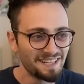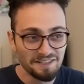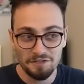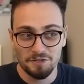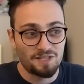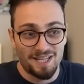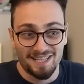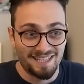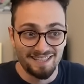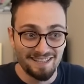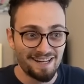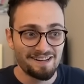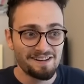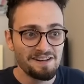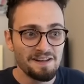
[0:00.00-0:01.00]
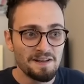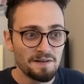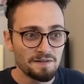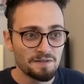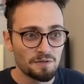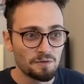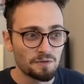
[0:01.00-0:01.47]
There's nothing there.
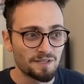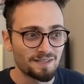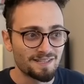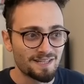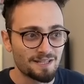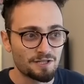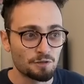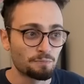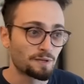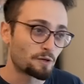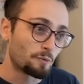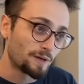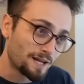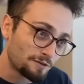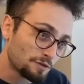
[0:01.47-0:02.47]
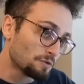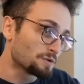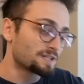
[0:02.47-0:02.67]
So he decides to play queen a two.